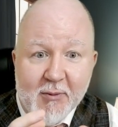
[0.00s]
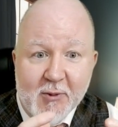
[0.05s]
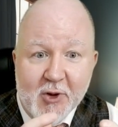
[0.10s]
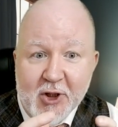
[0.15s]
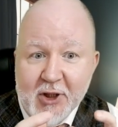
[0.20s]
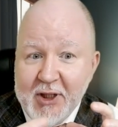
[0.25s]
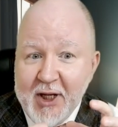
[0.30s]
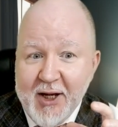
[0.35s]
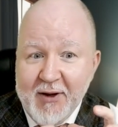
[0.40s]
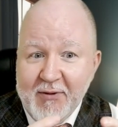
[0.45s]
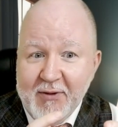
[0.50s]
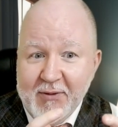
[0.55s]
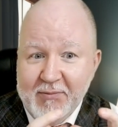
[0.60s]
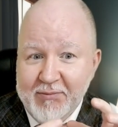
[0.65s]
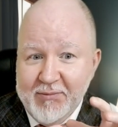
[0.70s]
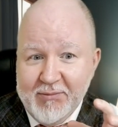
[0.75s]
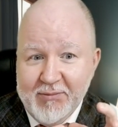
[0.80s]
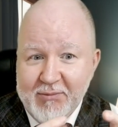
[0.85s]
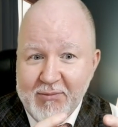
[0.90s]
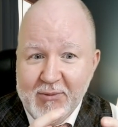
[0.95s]
just have a
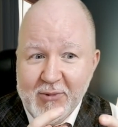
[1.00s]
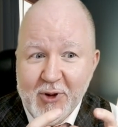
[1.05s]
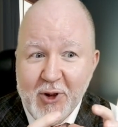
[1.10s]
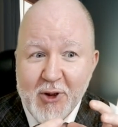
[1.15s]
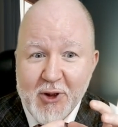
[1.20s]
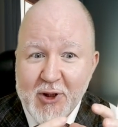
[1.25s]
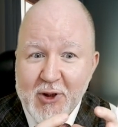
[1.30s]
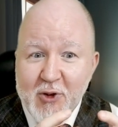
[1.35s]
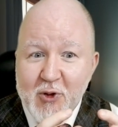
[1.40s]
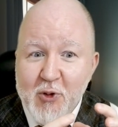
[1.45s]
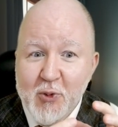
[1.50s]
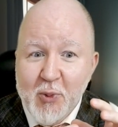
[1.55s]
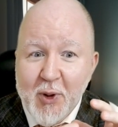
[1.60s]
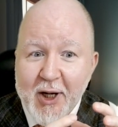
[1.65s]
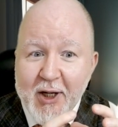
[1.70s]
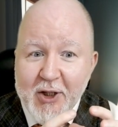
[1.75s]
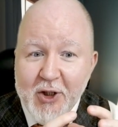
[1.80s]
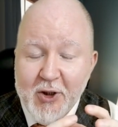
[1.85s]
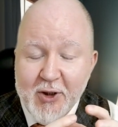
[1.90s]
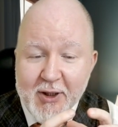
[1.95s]
not so
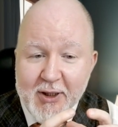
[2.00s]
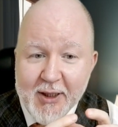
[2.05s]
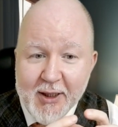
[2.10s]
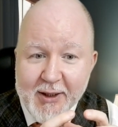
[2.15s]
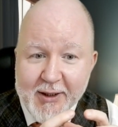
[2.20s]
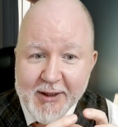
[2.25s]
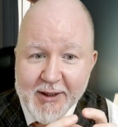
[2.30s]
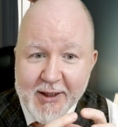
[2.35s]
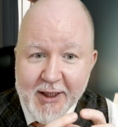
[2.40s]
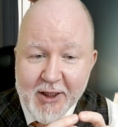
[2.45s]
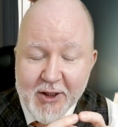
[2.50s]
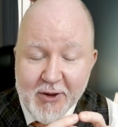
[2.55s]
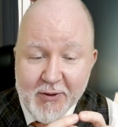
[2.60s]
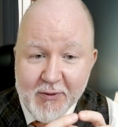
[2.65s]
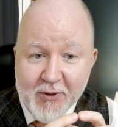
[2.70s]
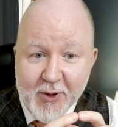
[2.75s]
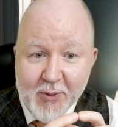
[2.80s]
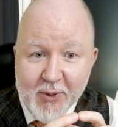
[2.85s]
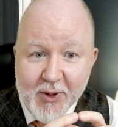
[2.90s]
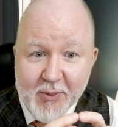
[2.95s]
much in a litigation
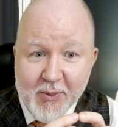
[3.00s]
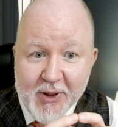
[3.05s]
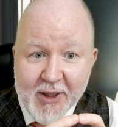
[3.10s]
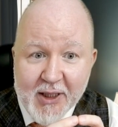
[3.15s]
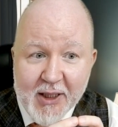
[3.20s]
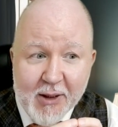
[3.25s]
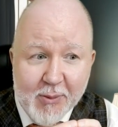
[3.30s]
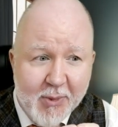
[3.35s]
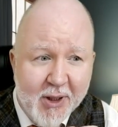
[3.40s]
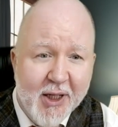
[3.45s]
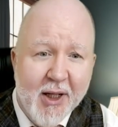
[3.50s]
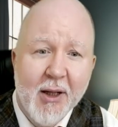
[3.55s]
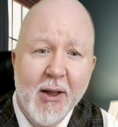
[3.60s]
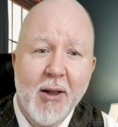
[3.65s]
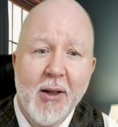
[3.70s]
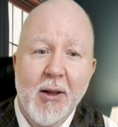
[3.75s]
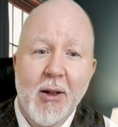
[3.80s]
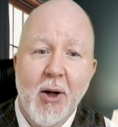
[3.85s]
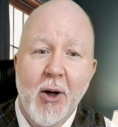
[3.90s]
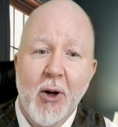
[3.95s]
from the beginning, but a
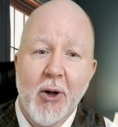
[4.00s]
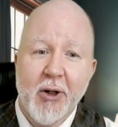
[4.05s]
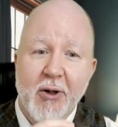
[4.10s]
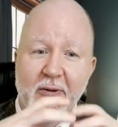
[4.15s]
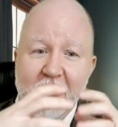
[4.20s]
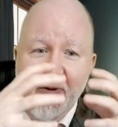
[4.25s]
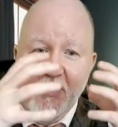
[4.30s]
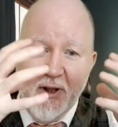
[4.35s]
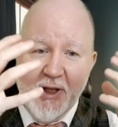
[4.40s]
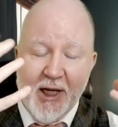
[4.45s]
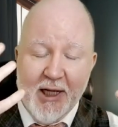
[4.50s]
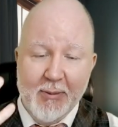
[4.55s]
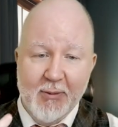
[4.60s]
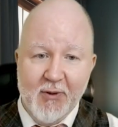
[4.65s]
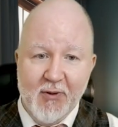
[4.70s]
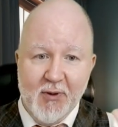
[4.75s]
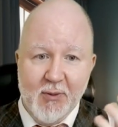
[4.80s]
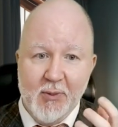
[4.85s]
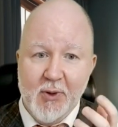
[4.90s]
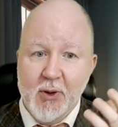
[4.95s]
lot of claim
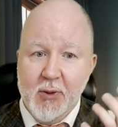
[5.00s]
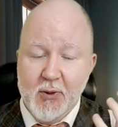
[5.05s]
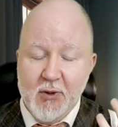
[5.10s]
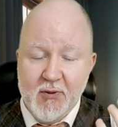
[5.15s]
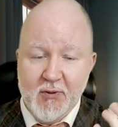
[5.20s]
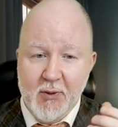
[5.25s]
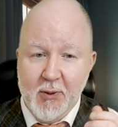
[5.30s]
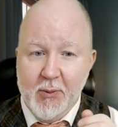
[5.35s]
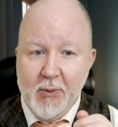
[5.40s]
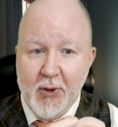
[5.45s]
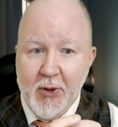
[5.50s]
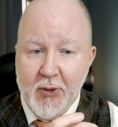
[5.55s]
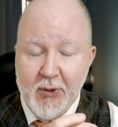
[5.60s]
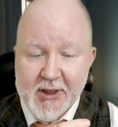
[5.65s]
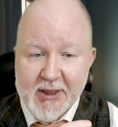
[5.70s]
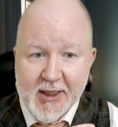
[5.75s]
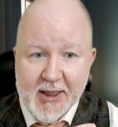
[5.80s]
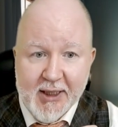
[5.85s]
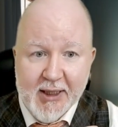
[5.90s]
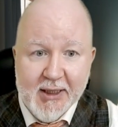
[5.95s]
of abuse from both
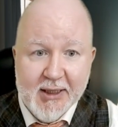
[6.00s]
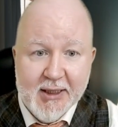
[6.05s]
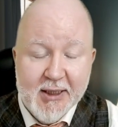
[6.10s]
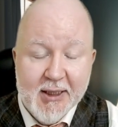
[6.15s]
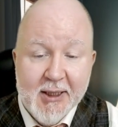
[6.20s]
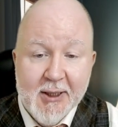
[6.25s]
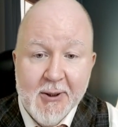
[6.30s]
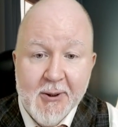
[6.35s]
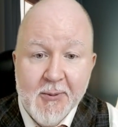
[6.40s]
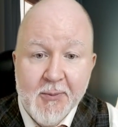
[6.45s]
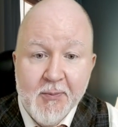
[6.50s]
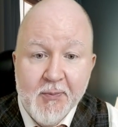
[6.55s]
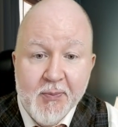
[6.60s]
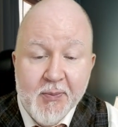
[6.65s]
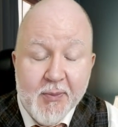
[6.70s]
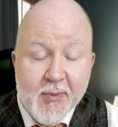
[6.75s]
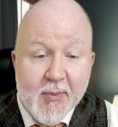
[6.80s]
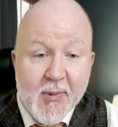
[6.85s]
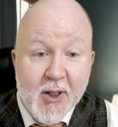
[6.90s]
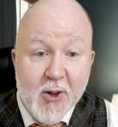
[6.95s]
sides,
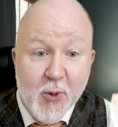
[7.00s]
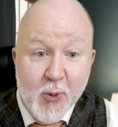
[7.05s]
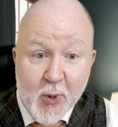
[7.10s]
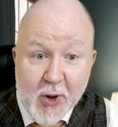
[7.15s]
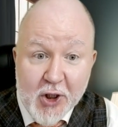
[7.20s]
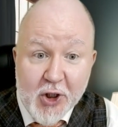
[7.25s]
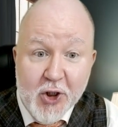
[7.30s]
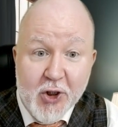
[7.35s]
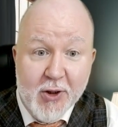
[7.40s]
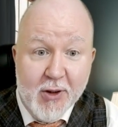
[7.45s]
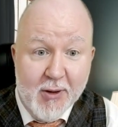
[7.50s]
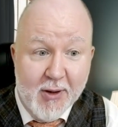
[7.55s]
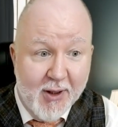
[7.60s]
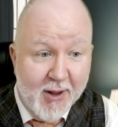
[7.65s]
which,